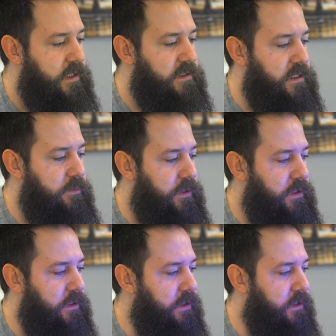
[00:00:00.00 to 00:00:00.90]
it's gonna
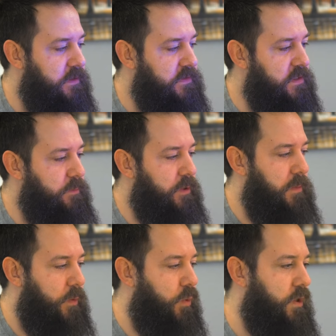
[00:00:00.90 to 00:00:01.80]
be uh, it's gonna be
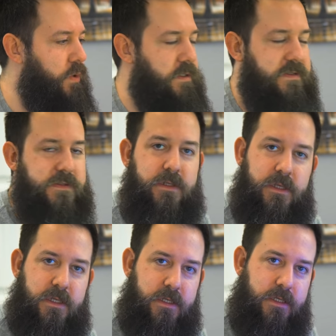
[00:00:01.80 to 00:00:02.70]
my workhorse
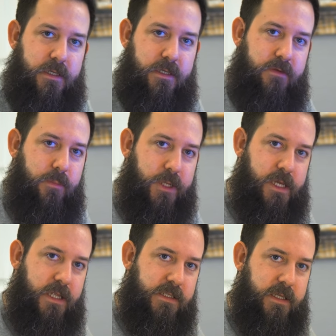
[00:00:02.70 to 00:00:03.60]
for my
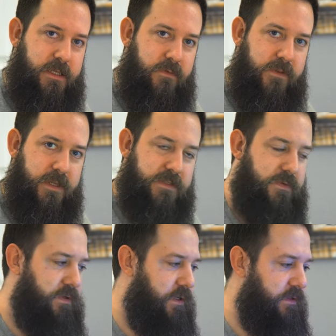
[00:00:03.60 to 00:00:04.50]
content over the next
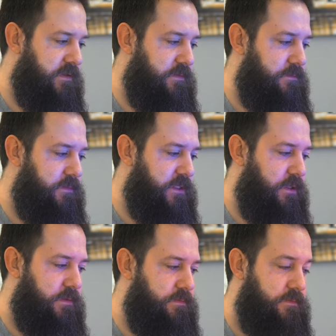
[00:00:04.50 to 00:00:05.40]
few years.
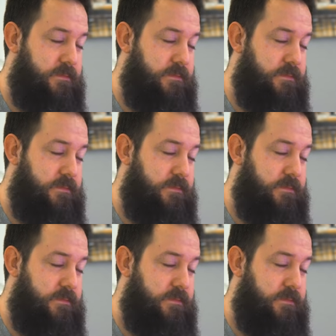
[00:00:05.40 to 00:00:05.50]
So,